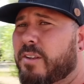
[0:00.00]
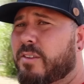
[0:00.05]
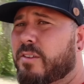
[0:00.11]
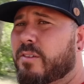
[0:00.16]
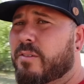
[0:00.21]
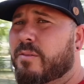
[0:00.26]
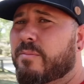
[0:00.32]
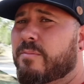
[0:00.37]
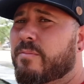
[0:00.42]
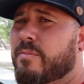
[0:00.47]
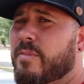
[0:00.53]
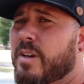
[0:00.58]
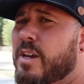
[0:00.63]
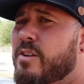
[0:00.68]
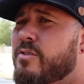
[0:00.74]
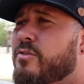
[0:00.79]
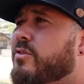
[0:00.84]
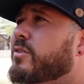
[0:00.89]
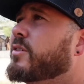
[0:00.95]
at the
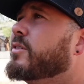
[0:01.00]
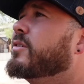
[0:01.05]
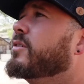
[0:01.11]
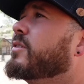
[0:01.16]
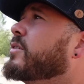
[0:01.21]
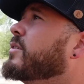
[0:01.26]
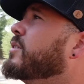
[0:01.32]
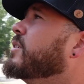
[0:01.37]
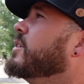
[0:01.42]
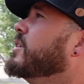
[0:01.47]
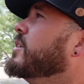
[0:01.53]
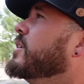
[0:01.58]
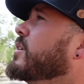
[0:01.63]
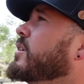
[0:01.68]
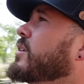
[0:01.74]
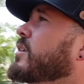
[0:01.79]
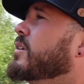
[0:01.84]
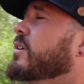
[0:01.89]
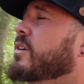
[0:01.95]
entrance
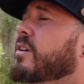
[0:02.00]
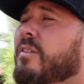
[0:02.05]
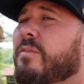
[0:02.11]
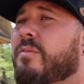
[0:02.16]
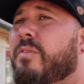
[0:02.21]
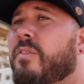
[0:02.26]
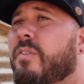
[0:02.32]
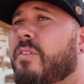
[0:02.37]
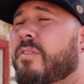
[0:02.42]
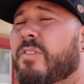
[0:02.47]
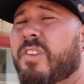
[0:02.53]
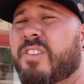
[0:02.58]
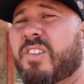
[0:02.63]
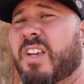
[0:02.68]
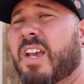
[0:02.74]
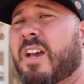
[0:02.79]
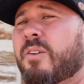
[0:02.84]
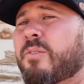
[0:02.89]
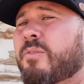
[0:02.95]
of the
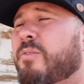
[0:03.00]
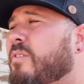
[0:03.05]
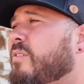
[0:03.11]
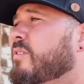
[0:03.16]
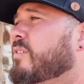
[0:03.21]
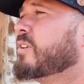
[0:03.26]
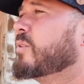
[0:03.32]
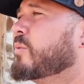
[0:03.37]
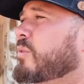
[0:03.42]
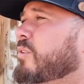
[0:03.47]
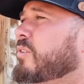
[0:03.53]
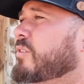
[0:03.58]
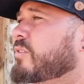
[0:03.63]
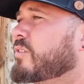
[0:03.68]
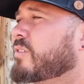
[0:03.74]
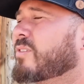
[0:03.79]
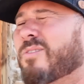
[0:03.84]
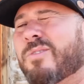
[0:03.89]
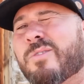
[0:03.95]
town, it
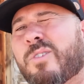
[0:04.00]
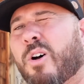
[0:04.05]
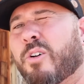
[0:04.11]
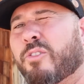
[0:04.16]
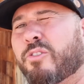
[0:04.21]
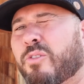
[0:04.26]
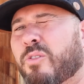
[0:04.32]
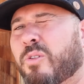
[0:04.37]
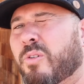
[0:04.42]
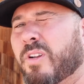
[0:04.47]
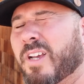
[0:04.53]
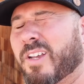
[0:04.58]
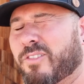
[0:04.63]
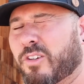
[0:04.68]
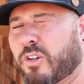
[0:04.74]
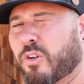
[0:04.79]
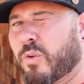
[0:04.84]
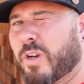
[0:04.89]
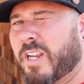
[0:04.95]
was also known as
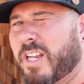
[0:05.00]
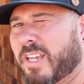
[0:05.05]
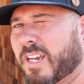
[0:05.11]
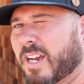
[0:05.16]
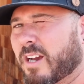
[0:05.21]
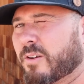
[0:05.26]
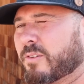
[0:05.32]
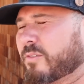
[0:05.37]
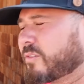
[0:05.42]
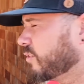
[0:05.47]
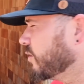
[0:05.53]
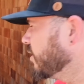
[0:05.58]
a greeting house.